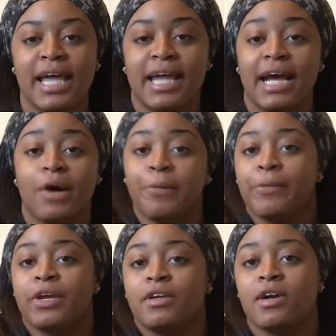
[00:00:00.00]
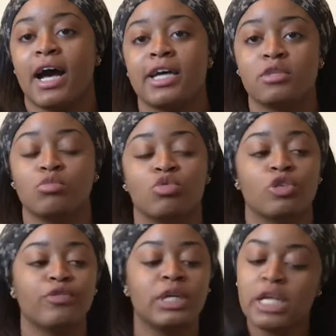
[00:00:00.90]
and I will bring you guys
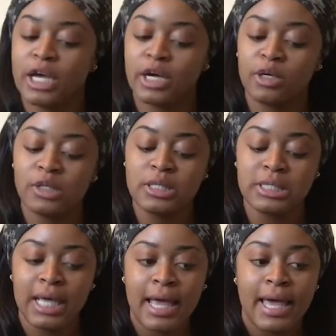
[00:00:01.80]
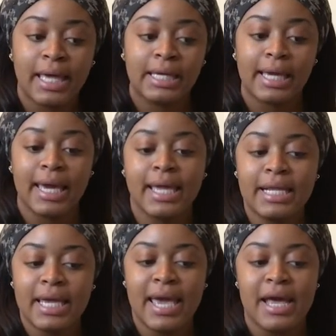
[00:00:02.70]
more videos.
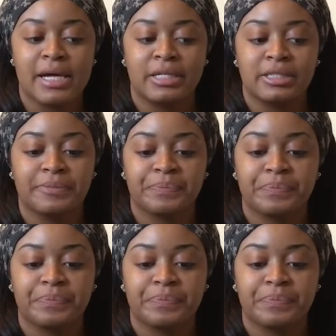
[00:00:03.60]
And yeah,